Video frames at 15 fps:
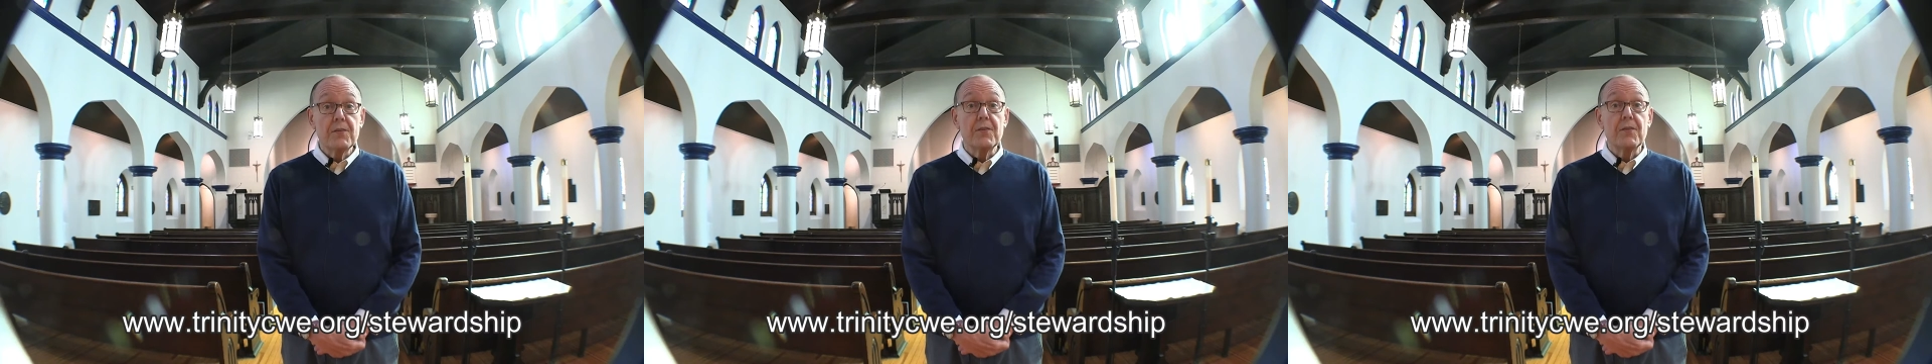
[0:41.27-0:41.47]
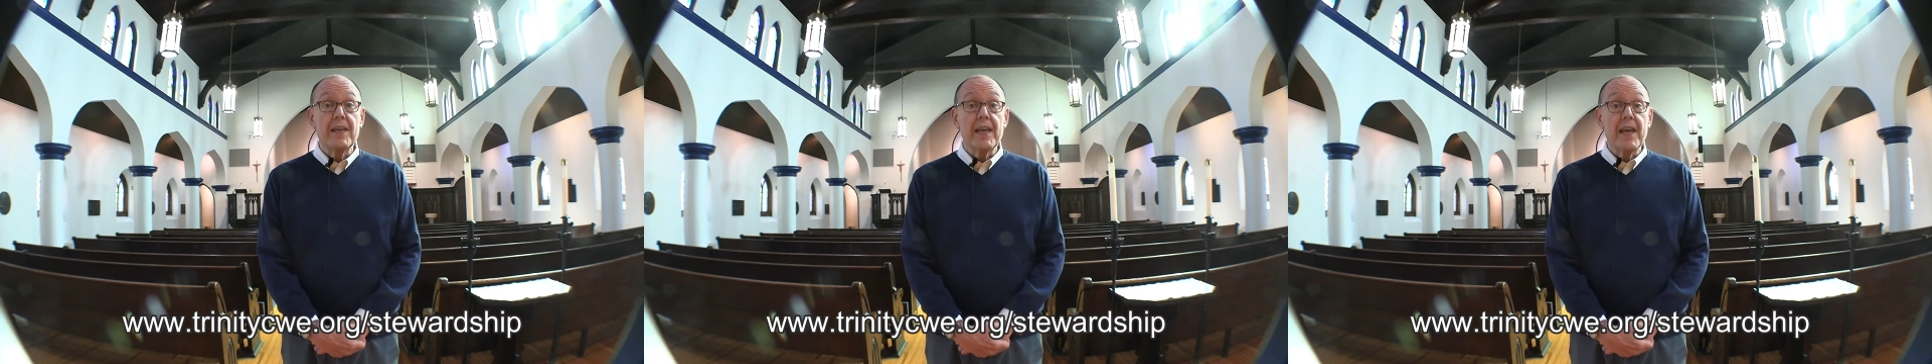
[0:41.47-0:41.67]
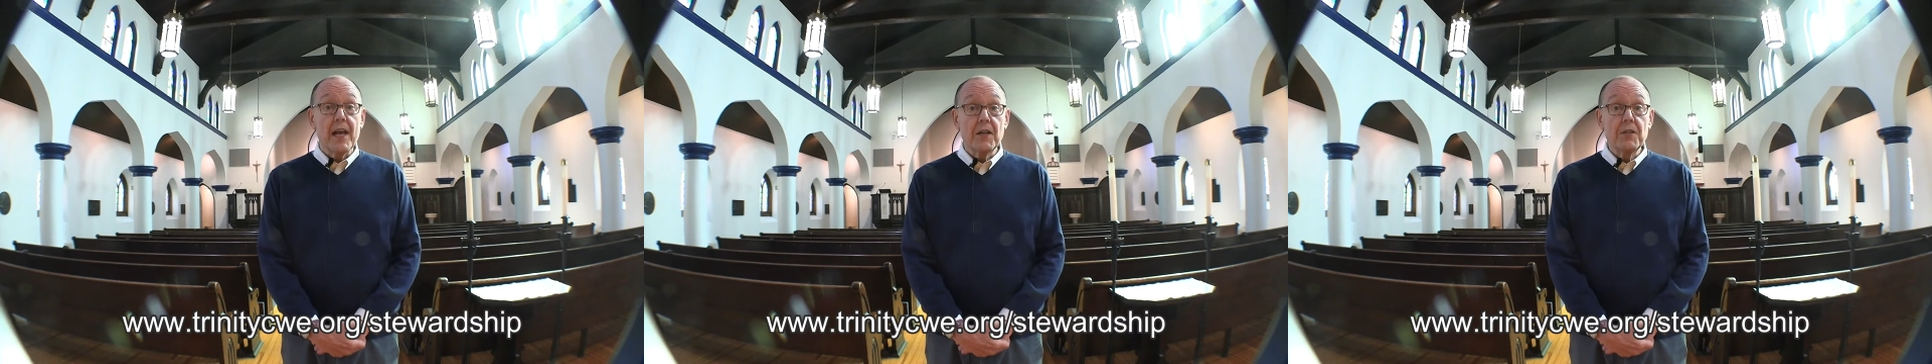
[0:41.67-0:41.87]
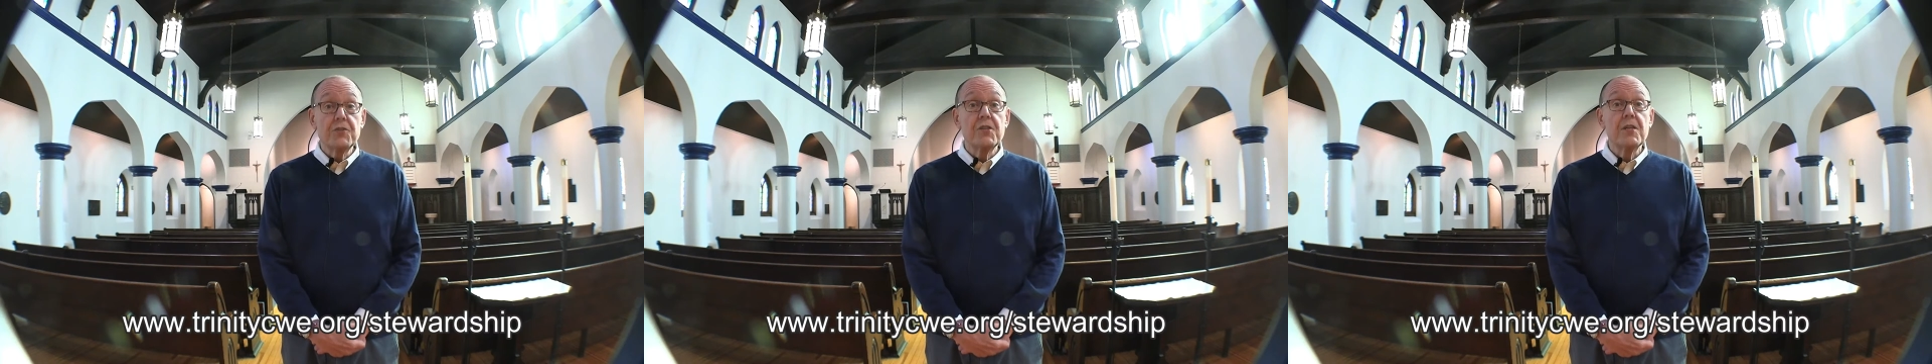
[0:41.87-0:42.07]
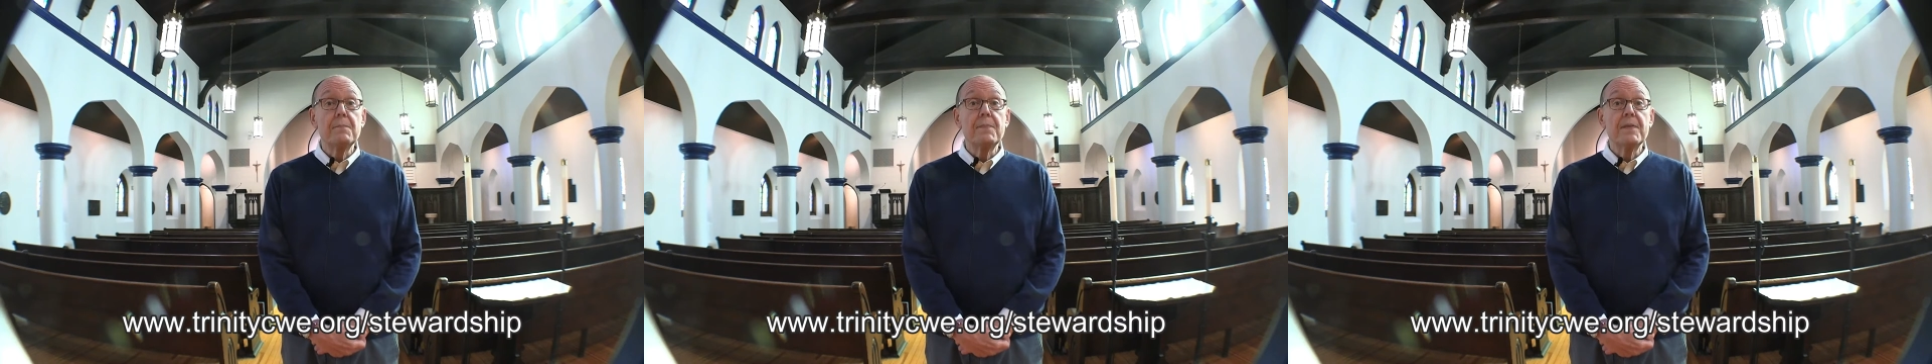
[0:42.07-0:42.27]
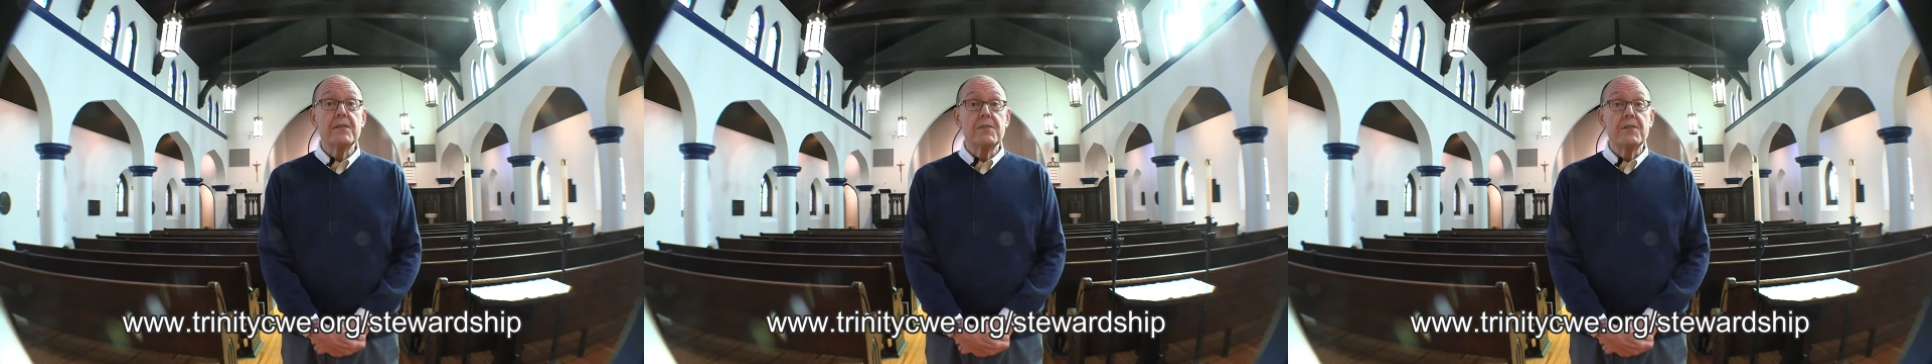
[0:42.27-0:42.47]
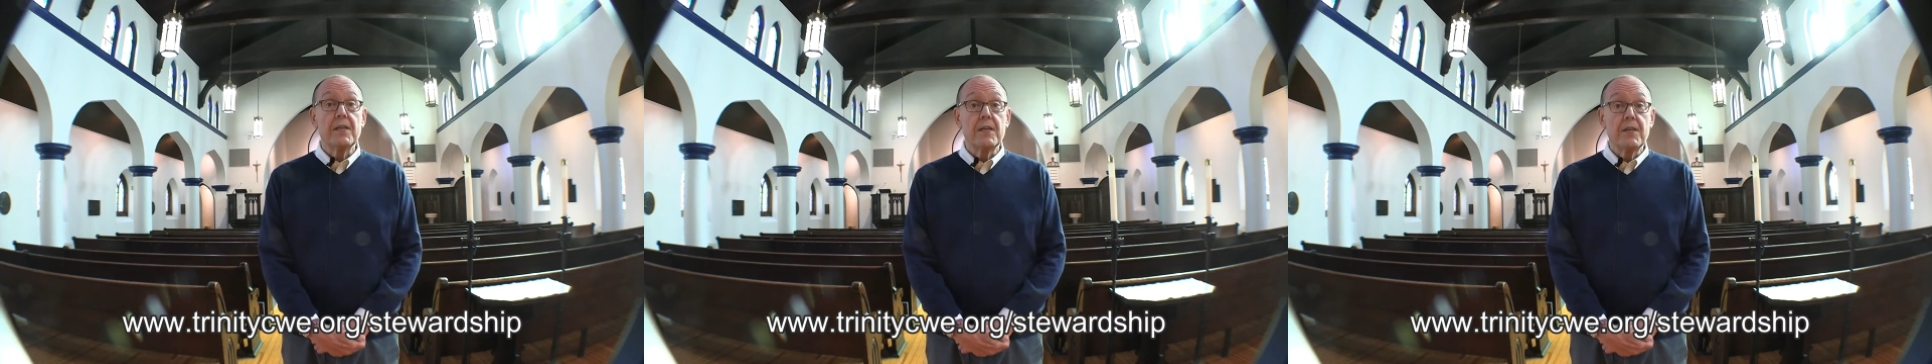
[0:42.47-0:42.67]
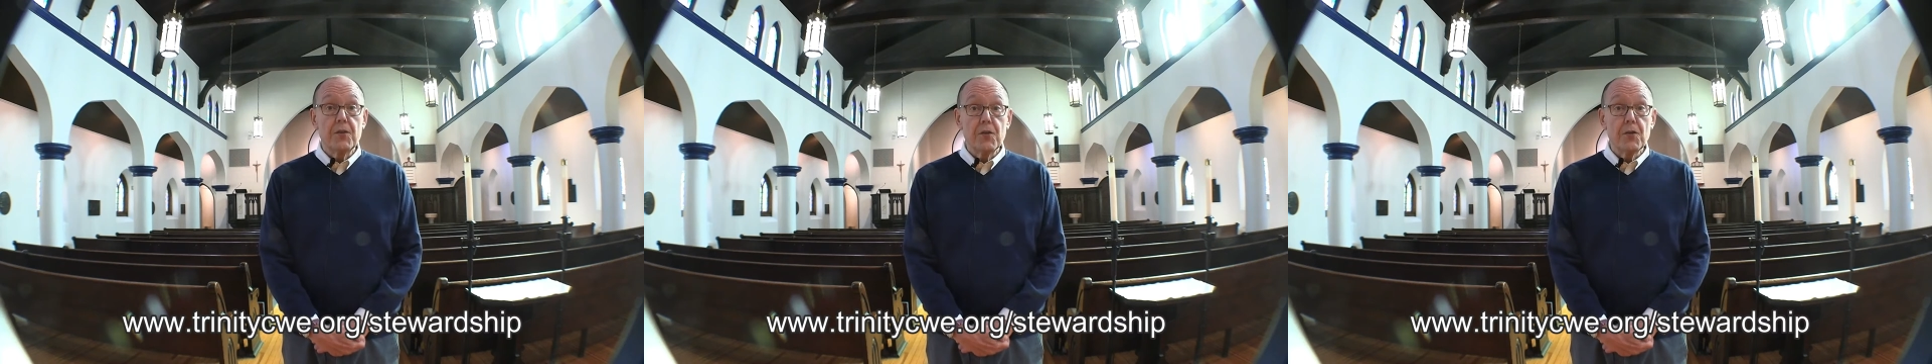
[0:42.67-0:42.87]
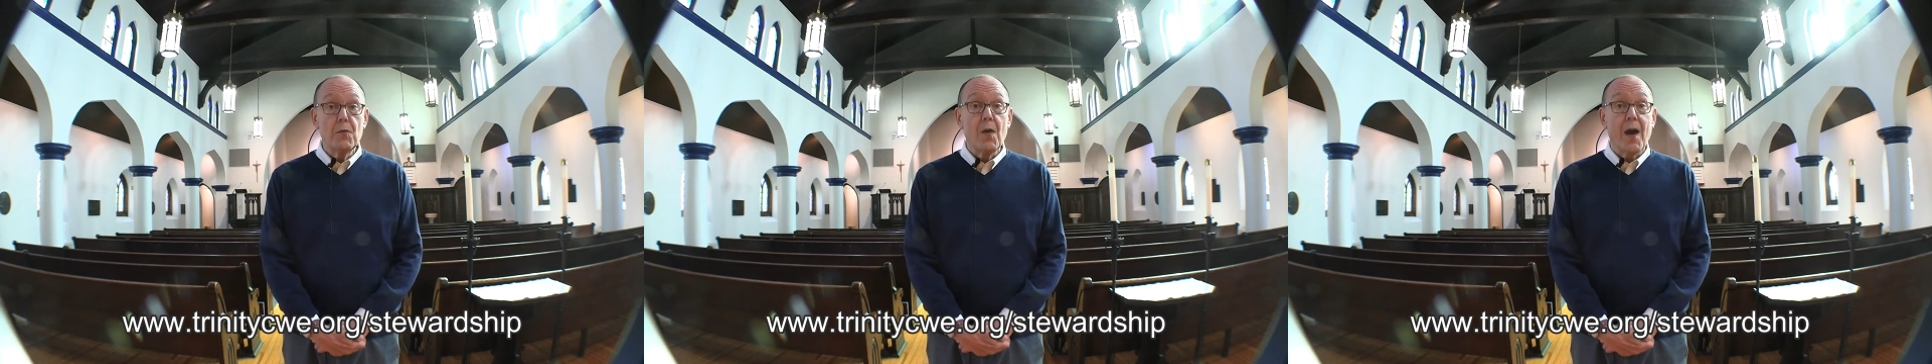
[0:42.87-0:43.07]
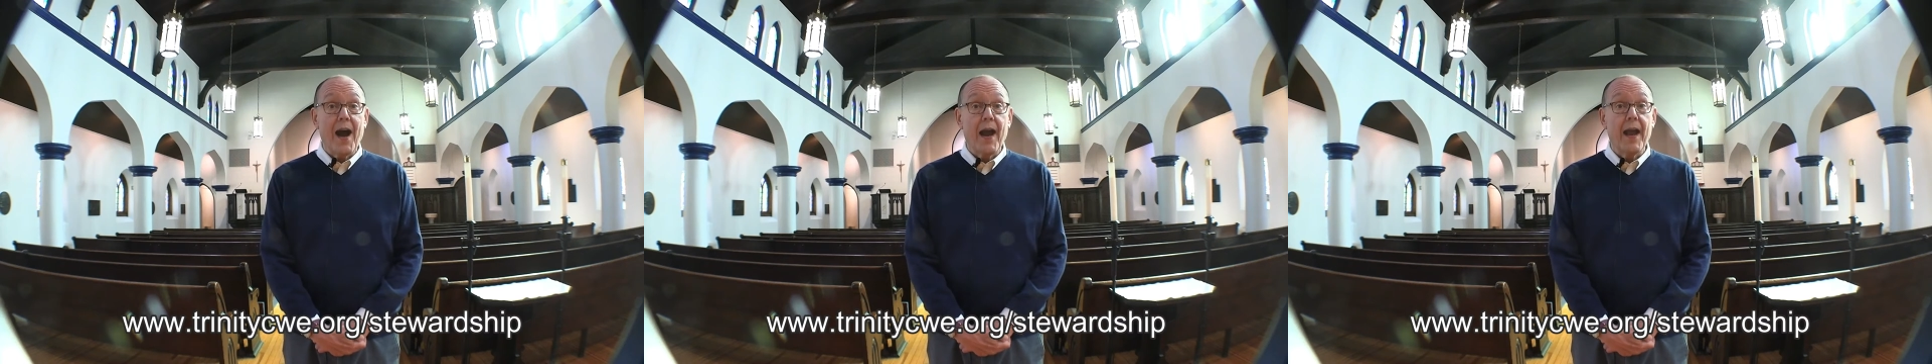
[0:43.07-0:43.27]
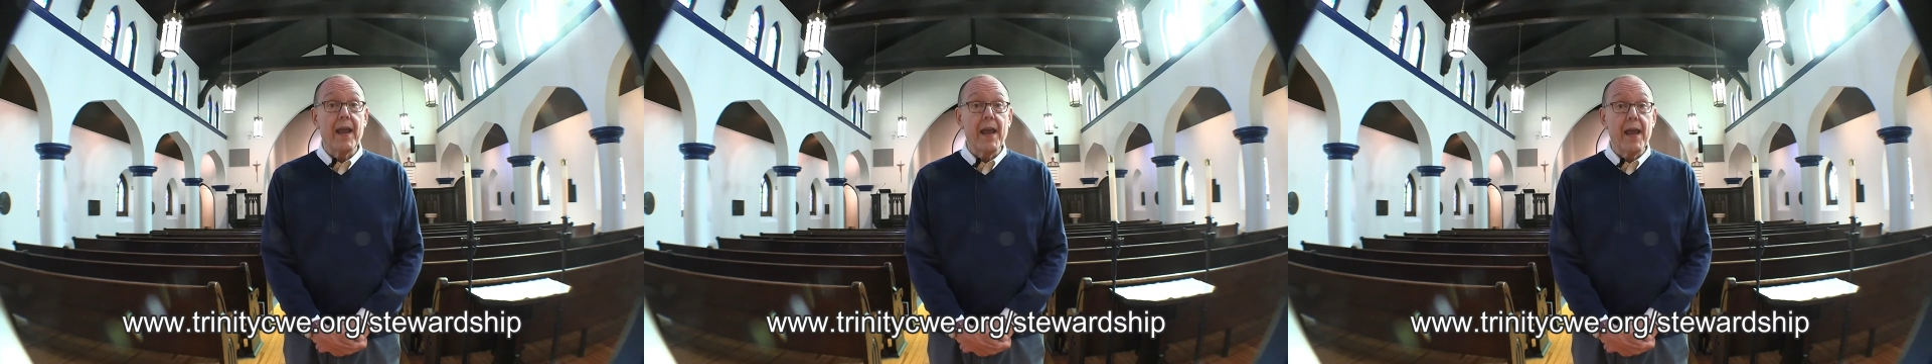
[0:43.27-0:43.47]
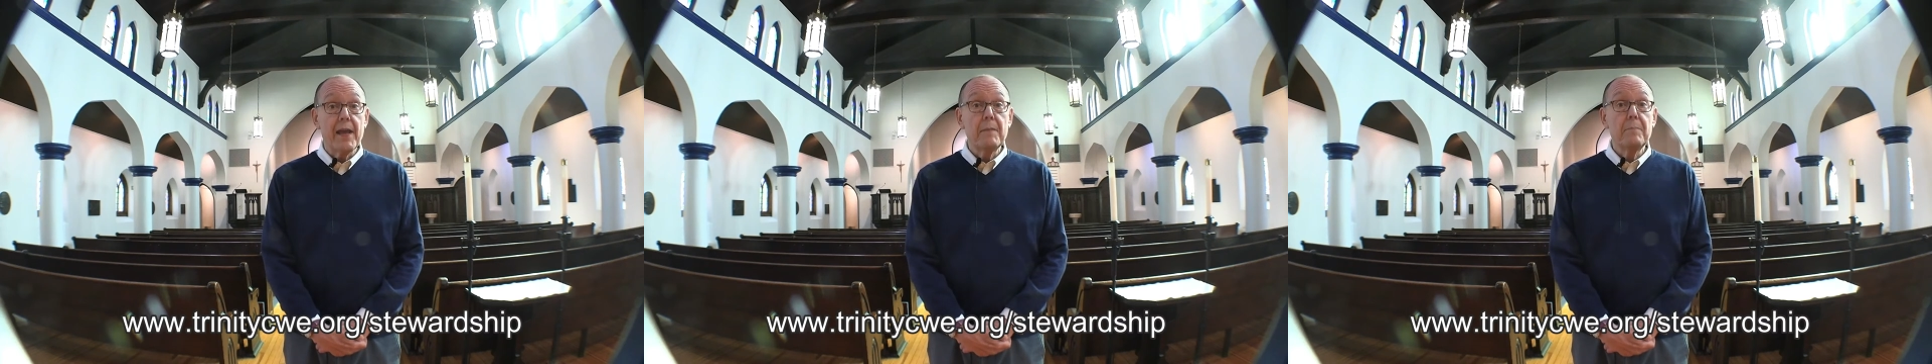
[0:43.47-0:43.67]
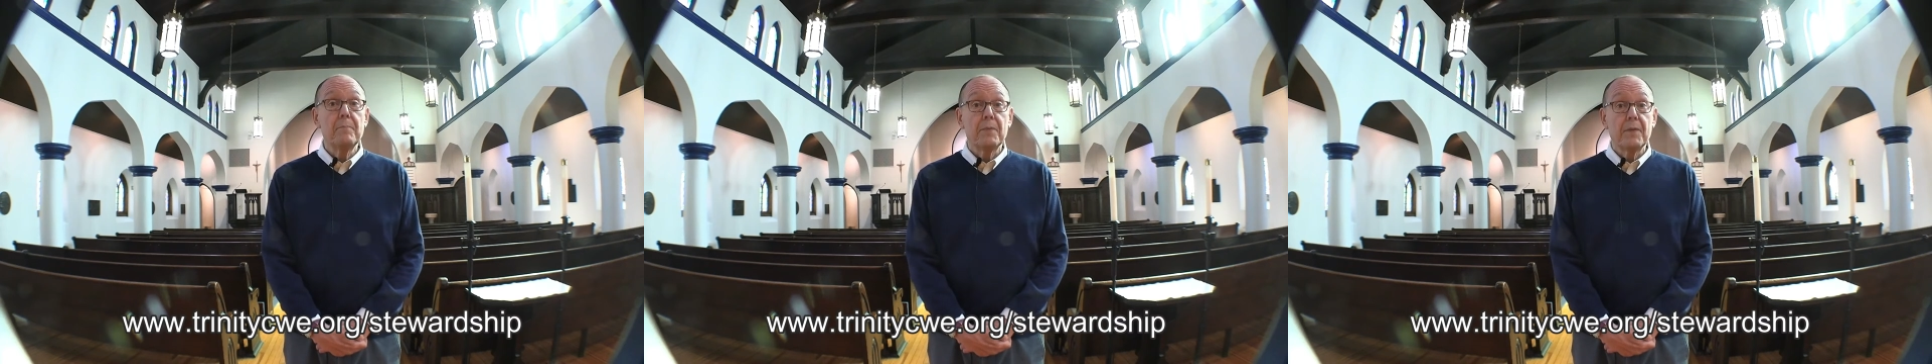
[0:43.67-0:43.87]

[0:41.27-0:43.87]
to the LGBTQIA